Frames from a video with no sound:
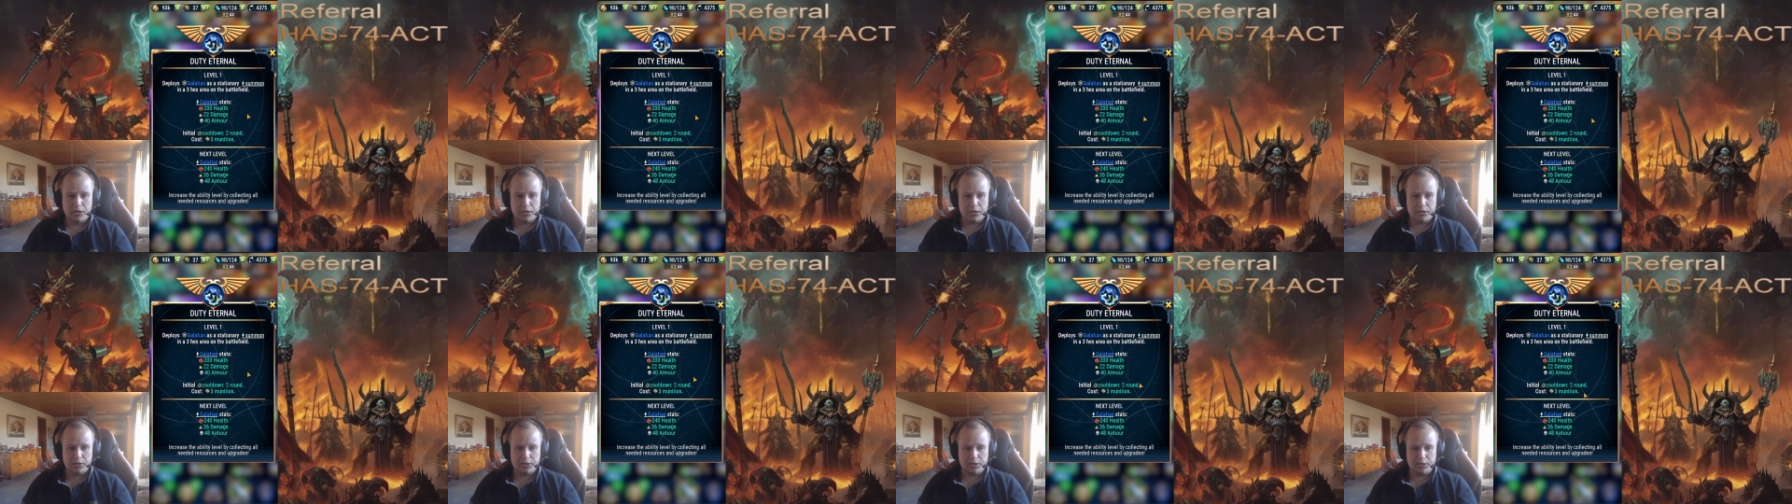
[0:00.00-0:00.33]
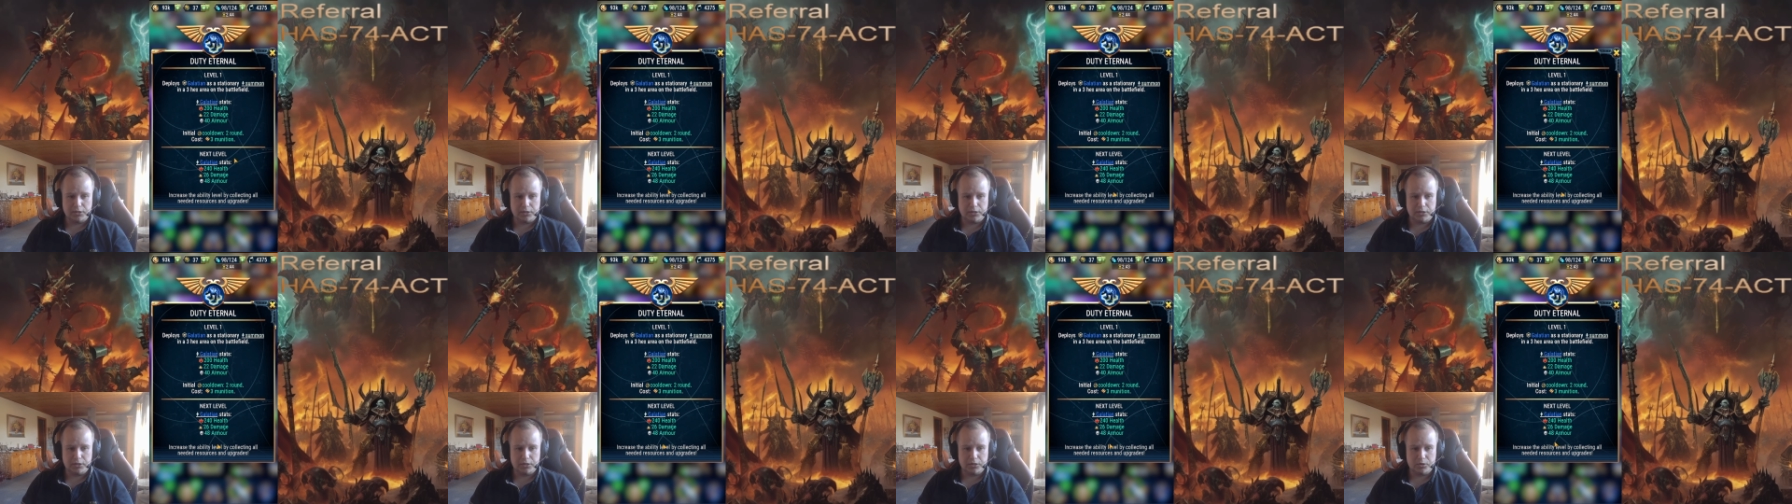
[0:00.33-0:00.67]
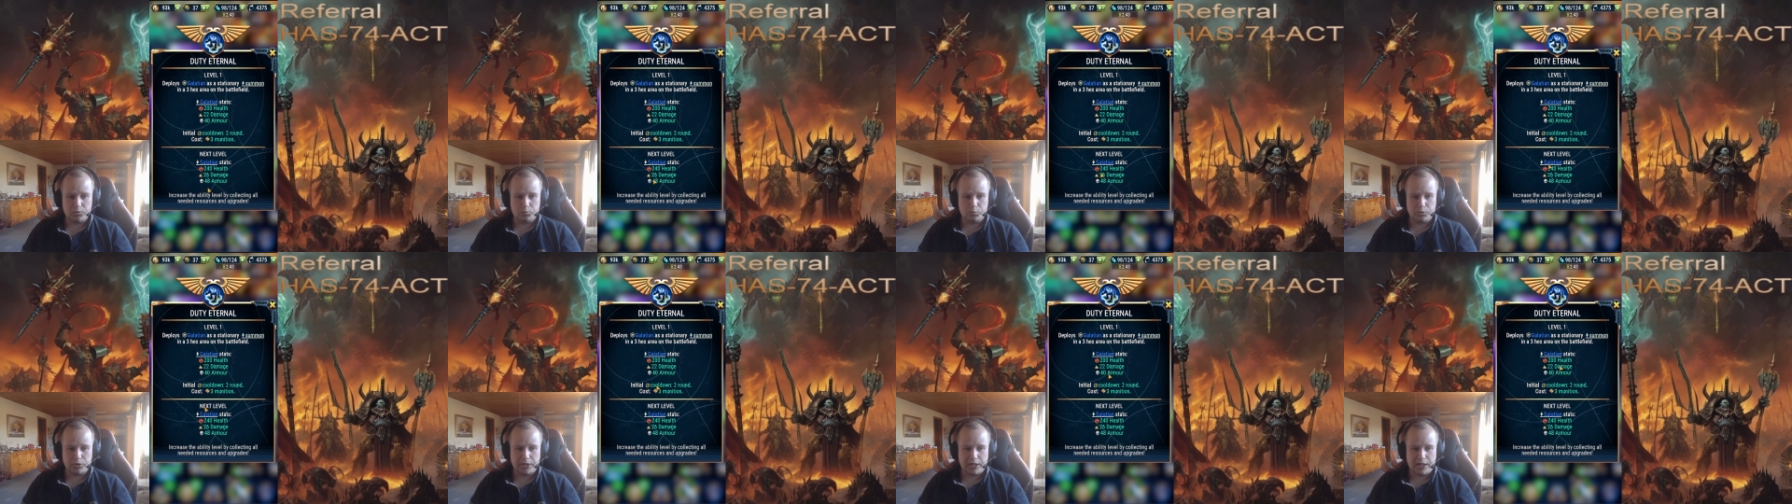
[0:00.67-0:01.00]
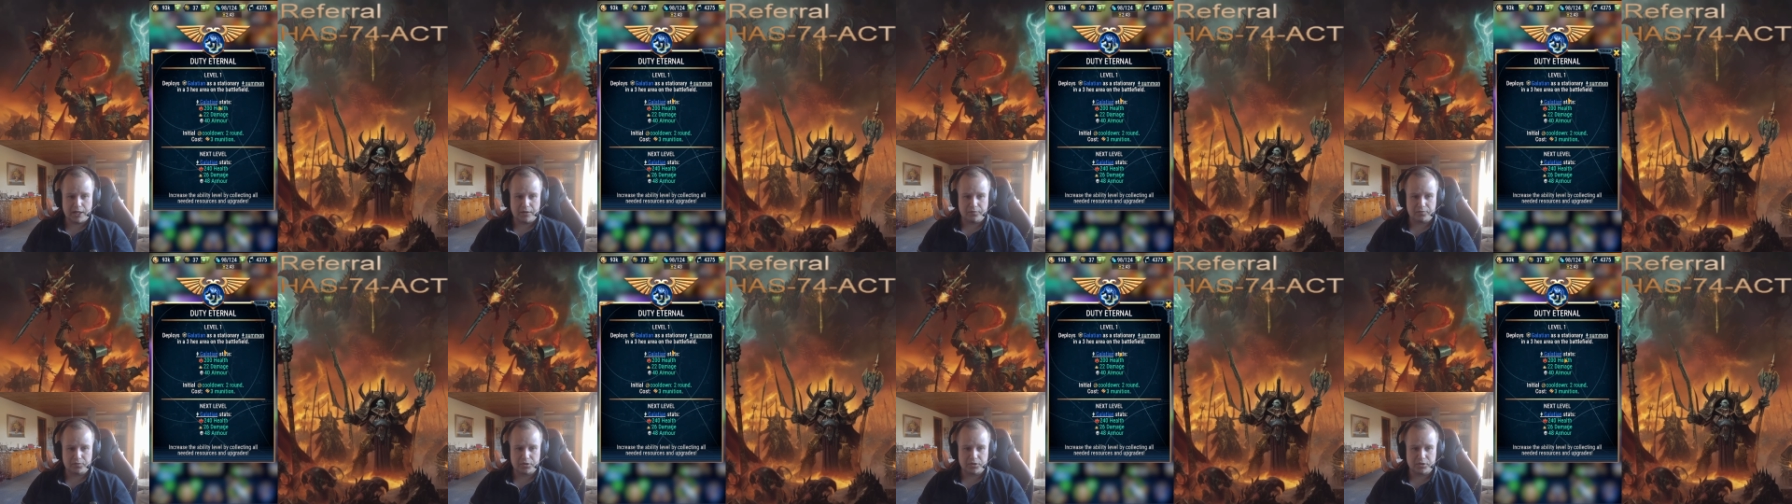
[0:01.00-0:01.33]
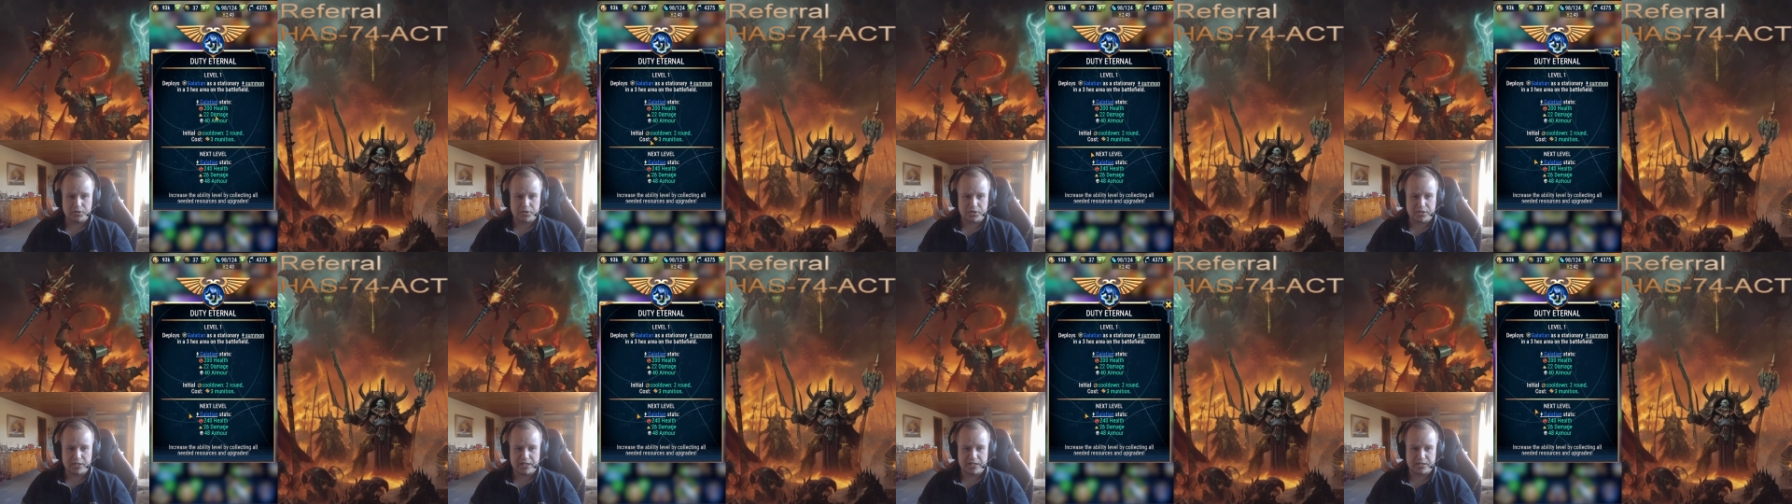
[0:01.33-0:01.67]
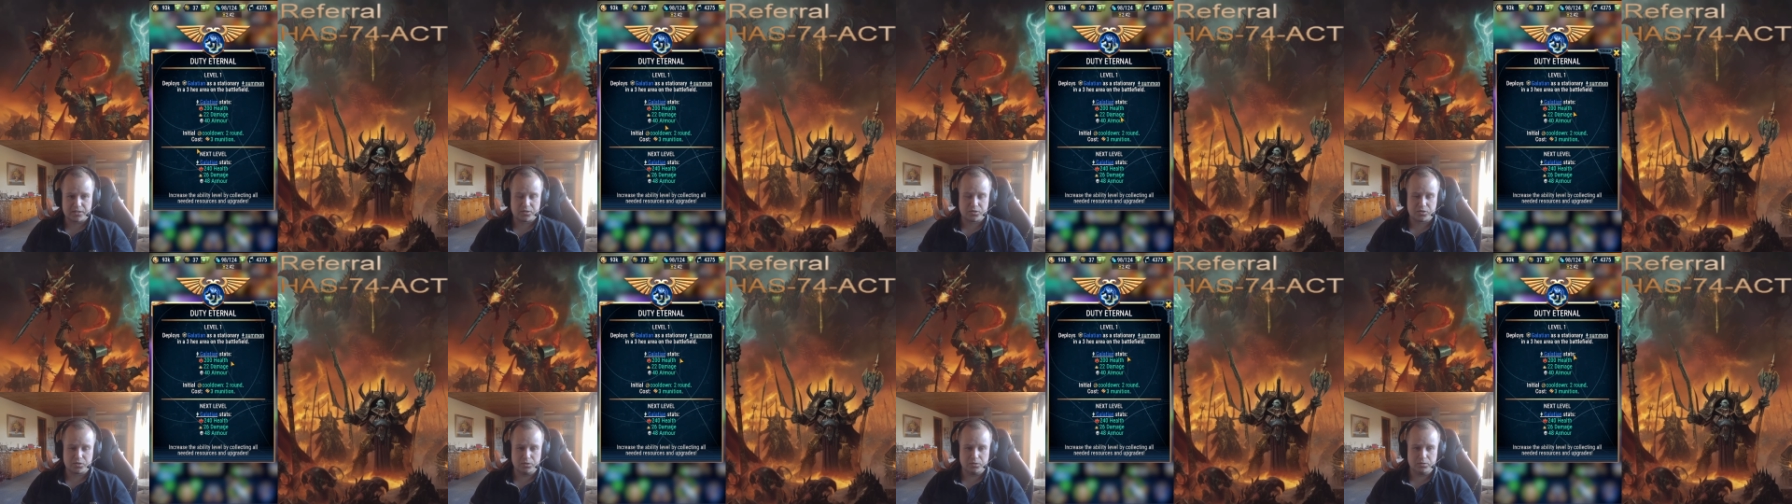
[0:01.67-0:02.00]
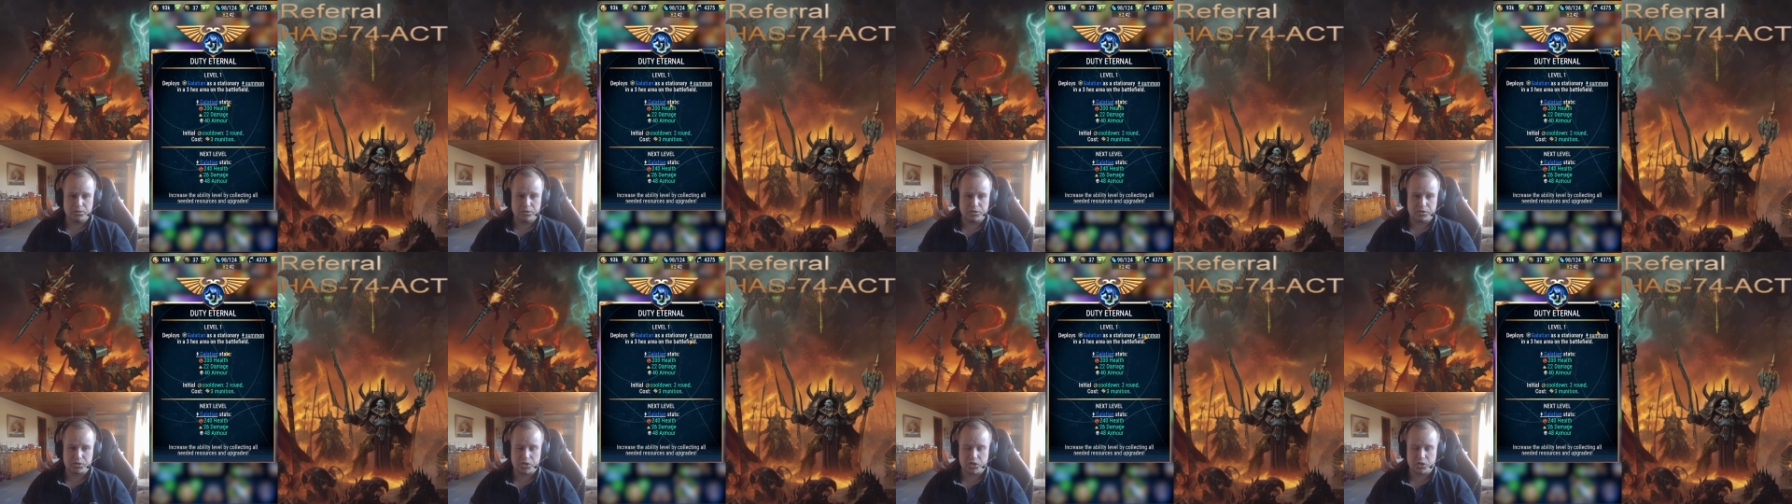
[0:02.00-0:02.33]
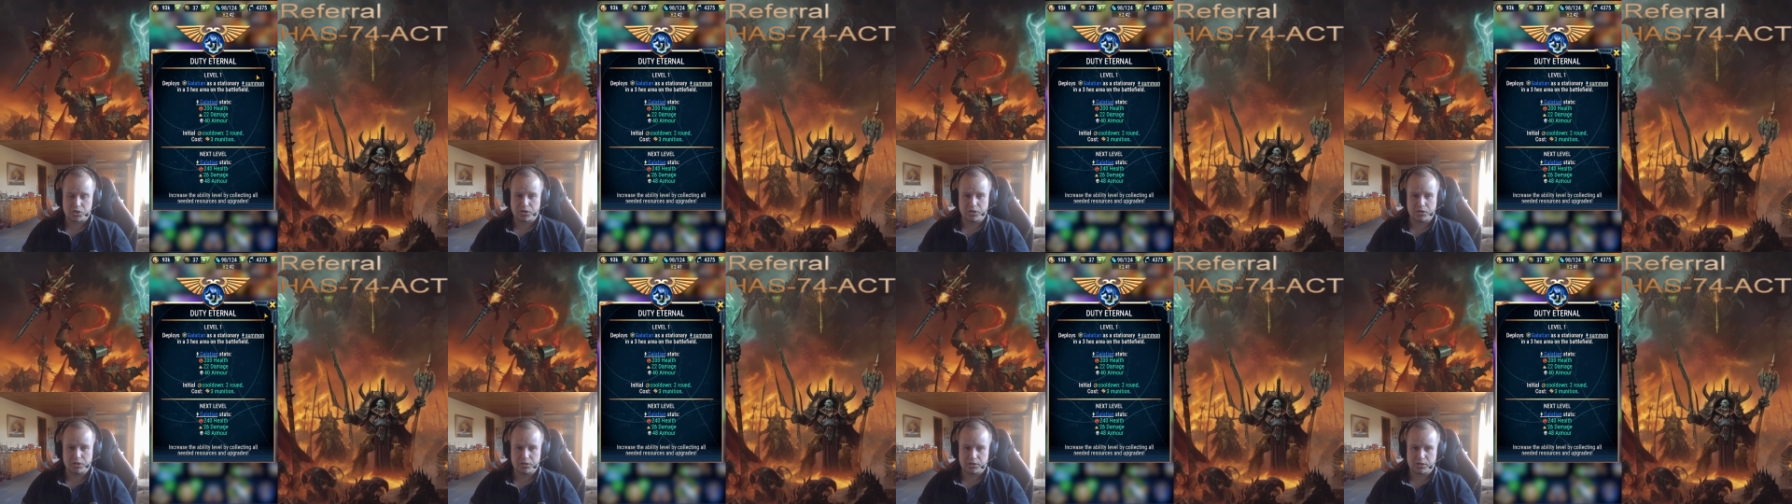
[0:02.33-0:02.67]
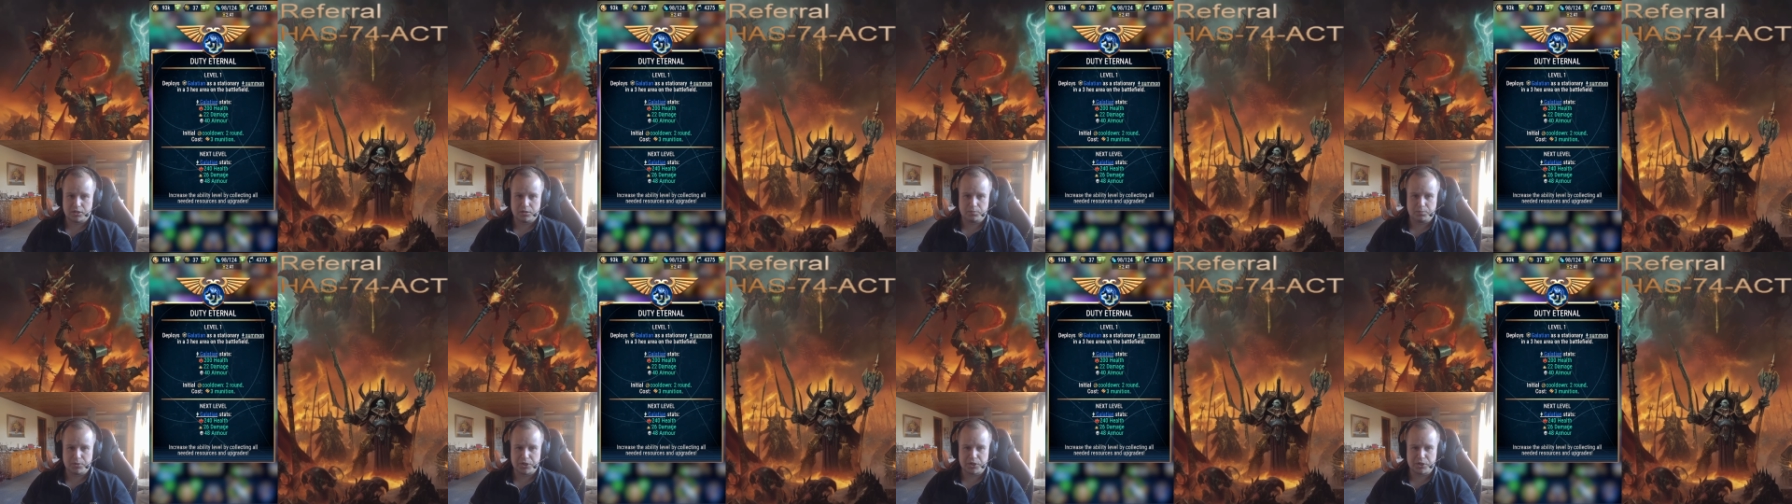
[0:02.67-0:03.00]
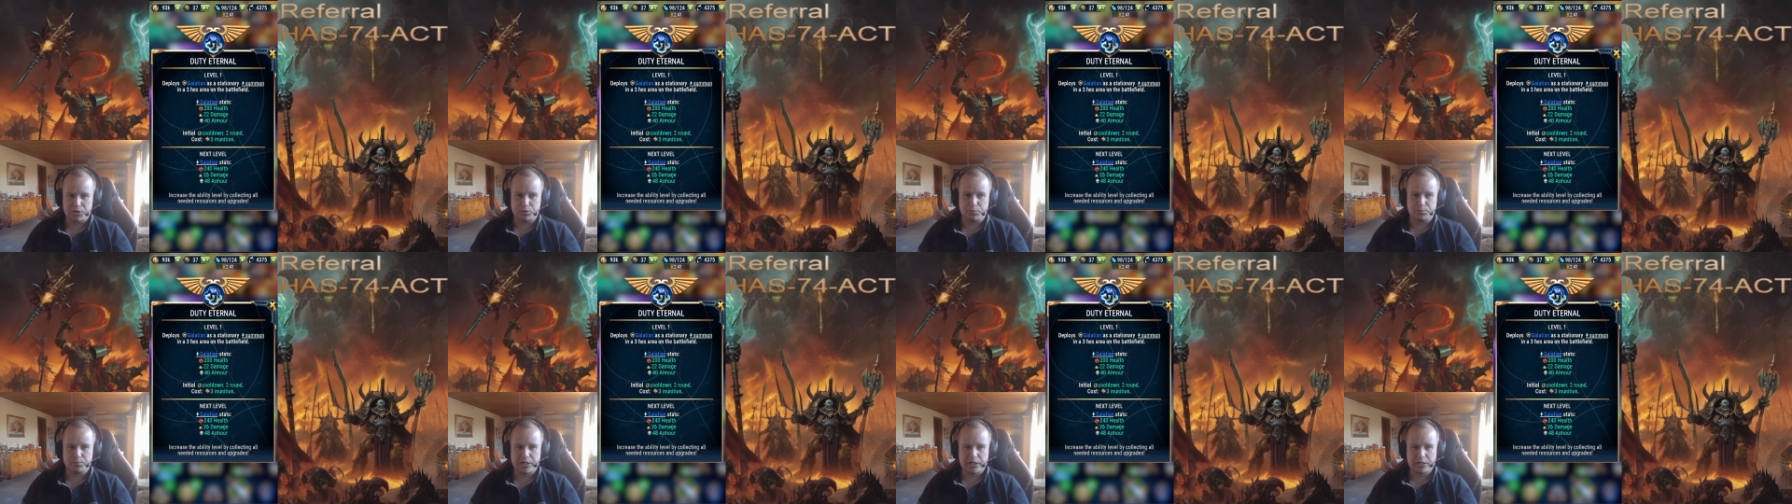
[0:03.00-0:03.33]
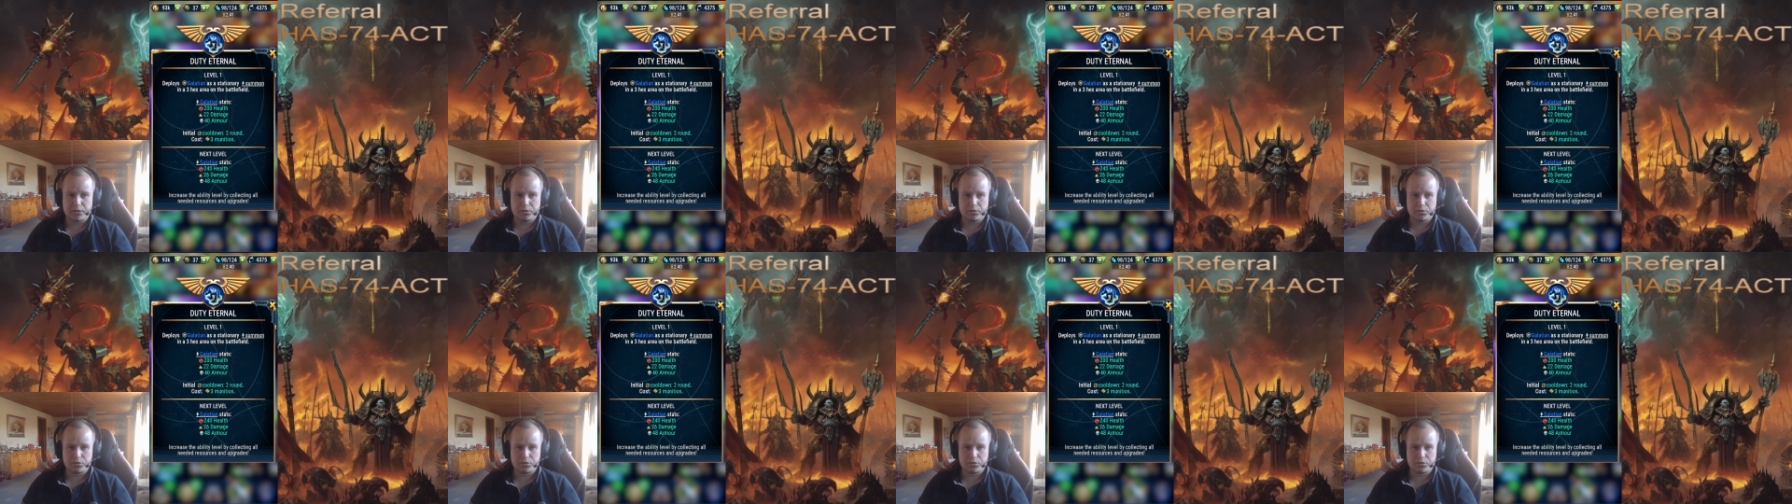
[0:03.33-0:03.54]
And here we have the stats, so it's just gonna get better and better.